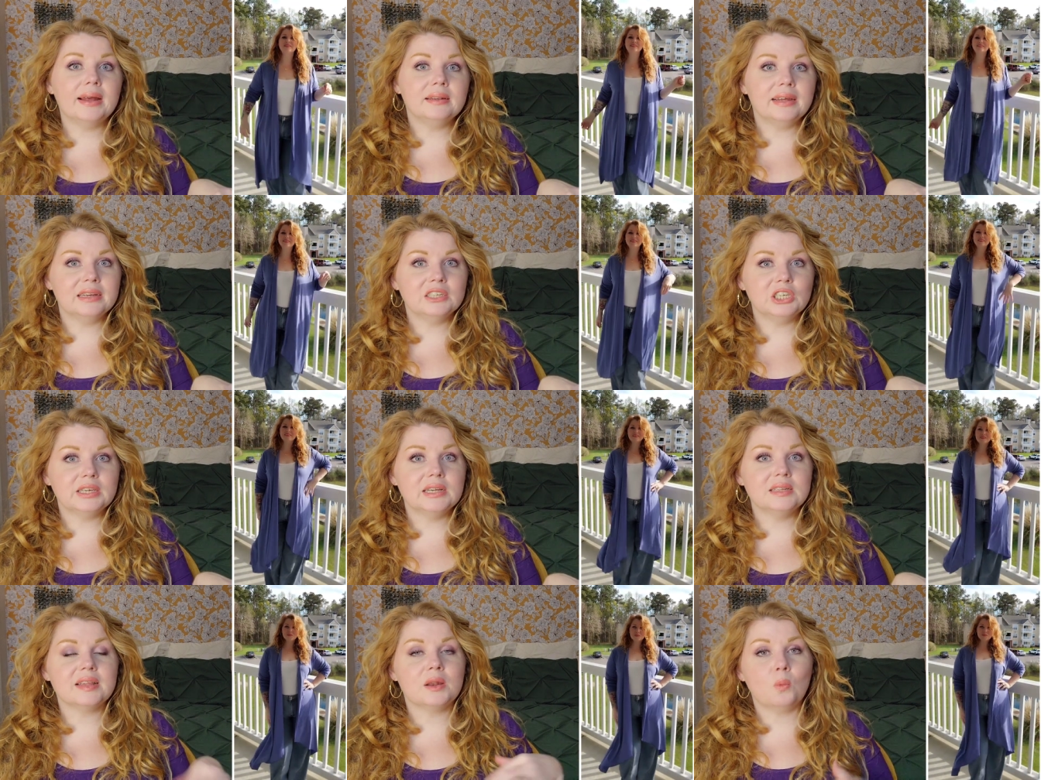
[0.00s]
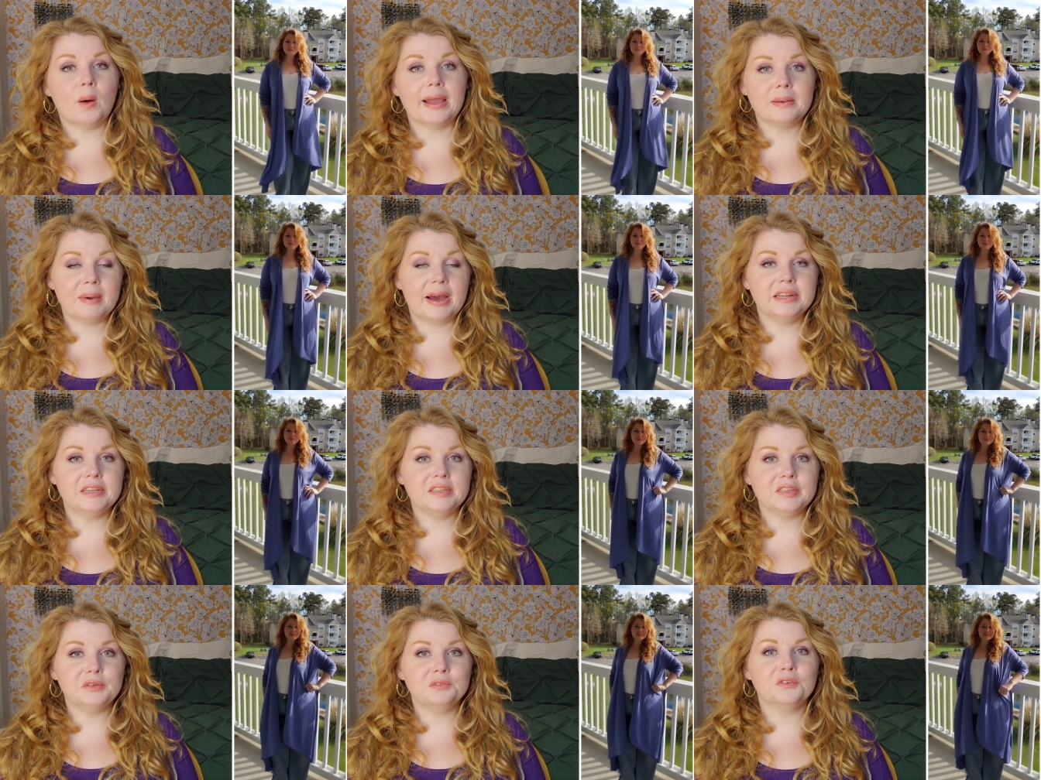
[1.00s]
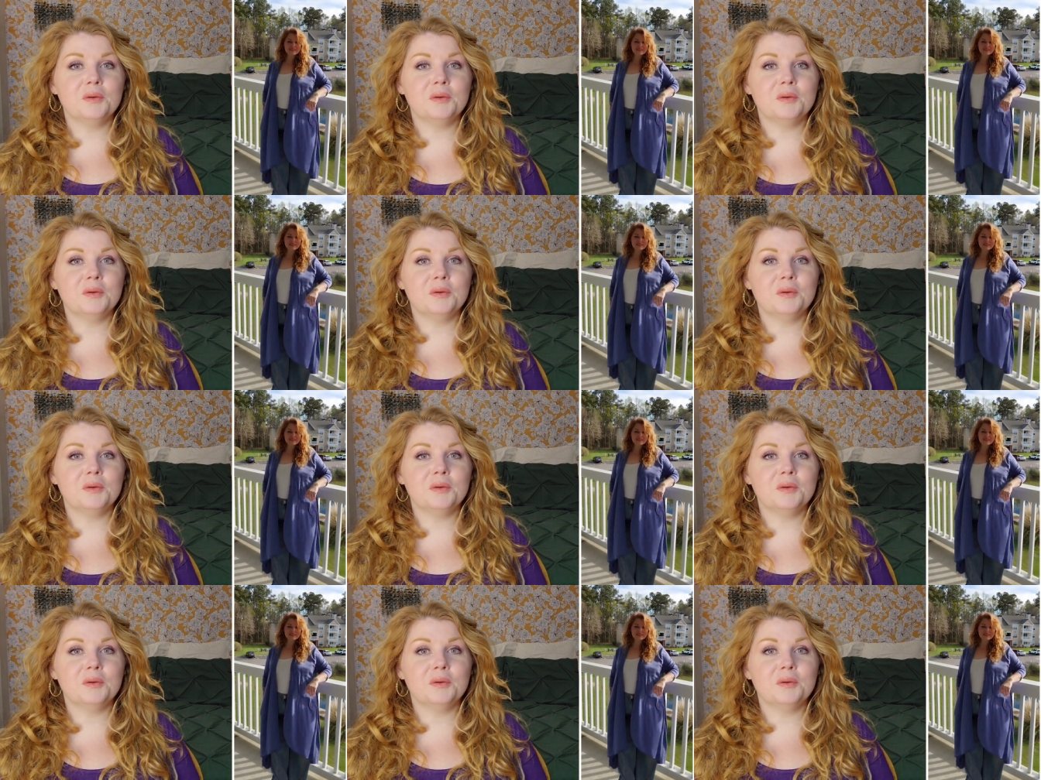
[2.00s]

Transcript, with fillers: wide leg jeans and white bodysuit